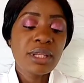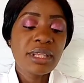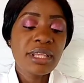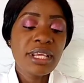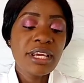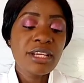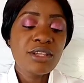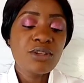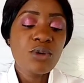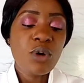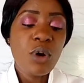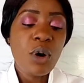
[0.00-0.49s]

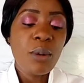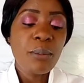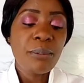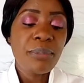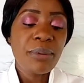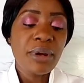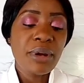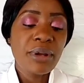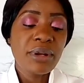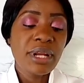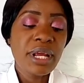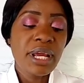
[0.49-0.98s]
this
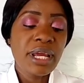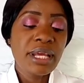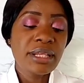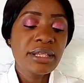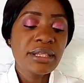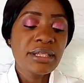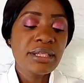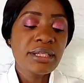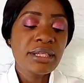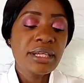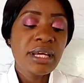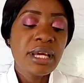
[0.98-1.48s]

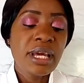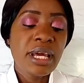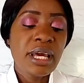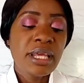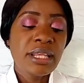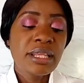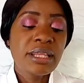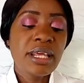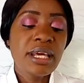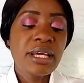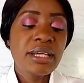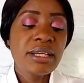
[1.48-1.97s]
component,
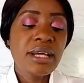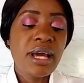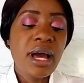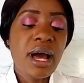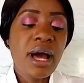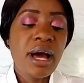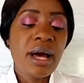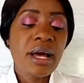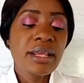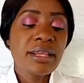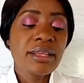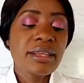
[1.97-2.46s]

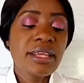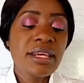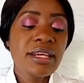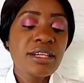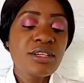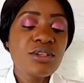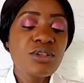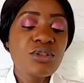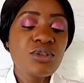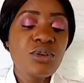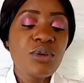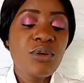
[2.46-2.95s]

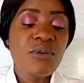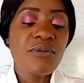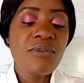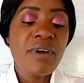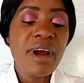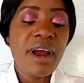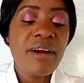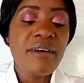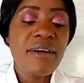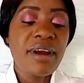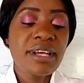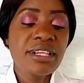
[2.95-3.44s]
this new
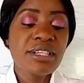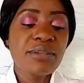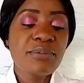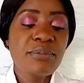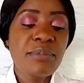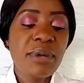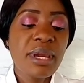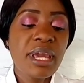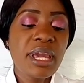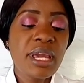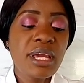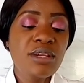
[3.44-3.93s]
virus
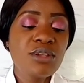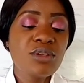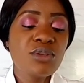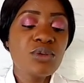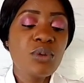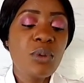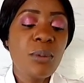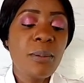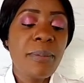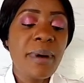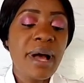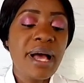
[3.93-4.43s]
begins
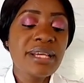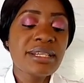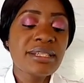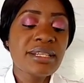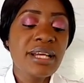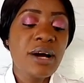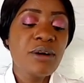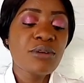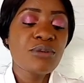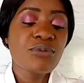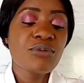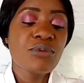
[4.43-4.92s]
to burst
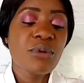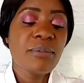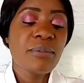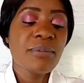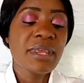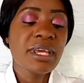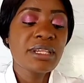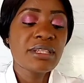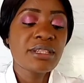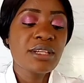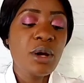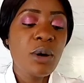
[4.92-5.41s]
out from
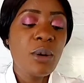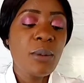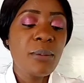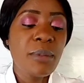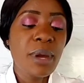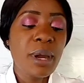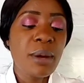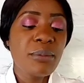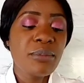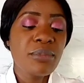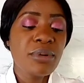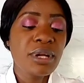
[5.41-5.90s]
the cell
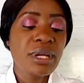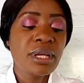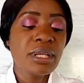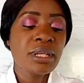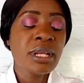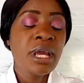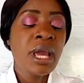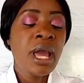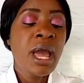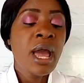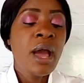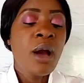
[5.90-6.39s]

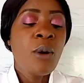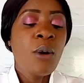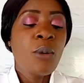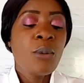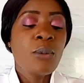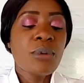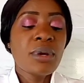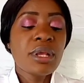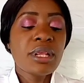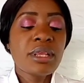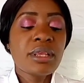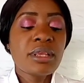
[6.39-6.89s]
membrane.
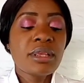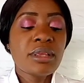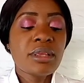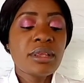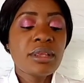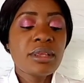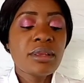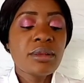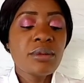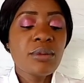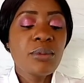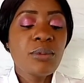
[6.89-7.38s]

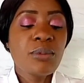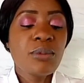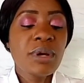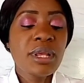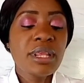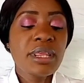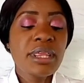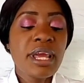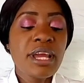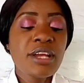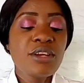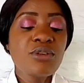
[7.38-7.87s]

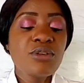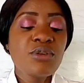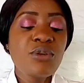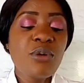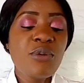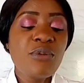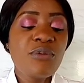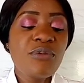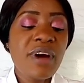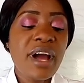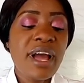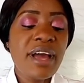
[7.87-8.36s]
With a
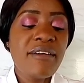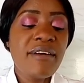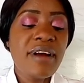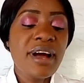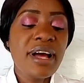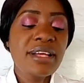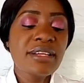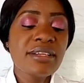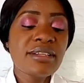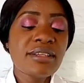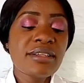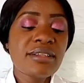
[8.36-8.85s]
new
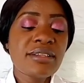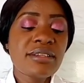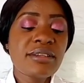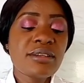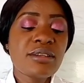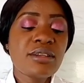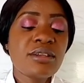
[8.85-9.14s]
virus,